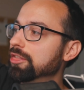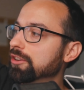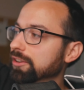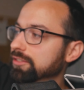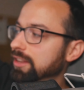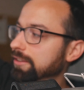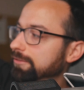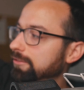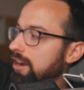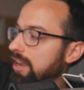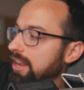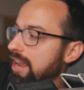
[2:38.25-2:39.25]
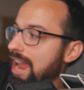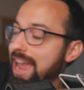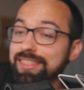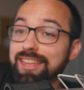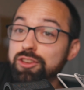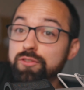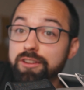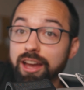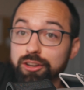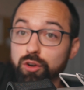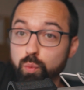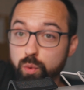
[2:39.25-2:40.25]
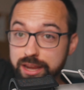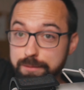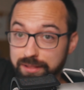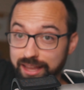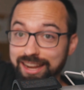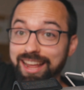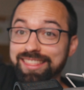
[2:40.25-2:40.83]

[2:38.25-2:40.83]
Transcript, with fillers: Thursday, Friday, and then you've got your week plan.